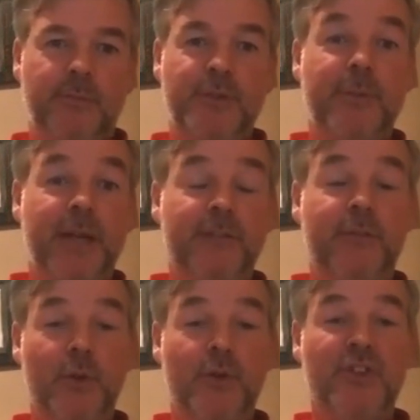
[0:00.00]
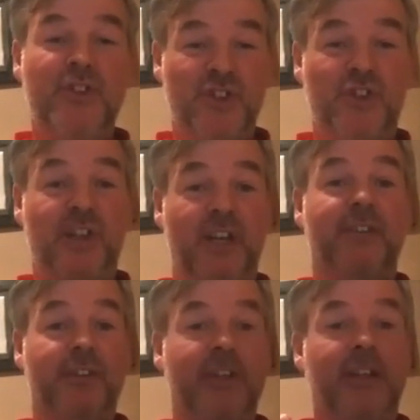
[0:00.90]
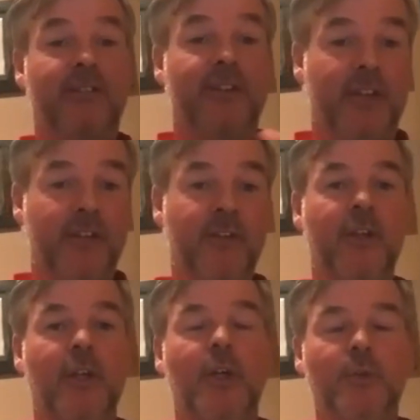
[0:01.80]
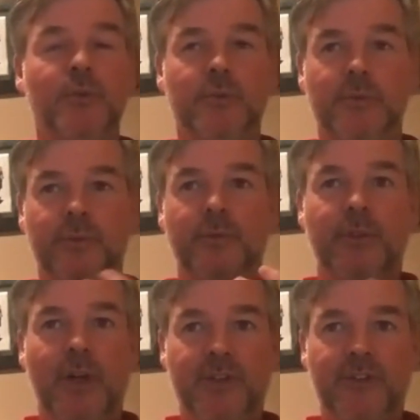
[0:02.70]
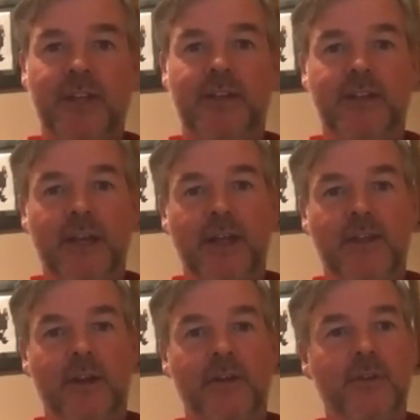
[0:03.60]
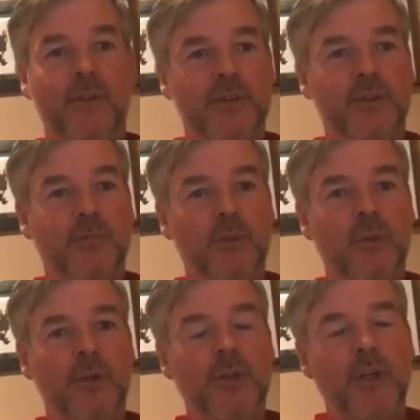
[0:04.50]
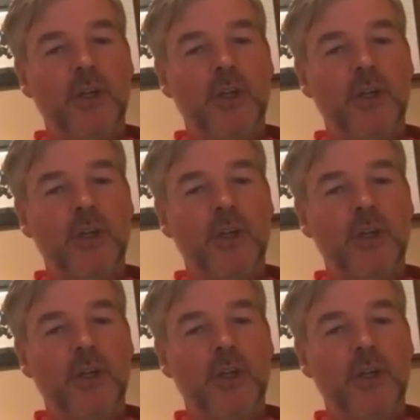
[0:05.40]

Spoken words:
prospective coaches and just deliver. We've got to take their thoughts on board.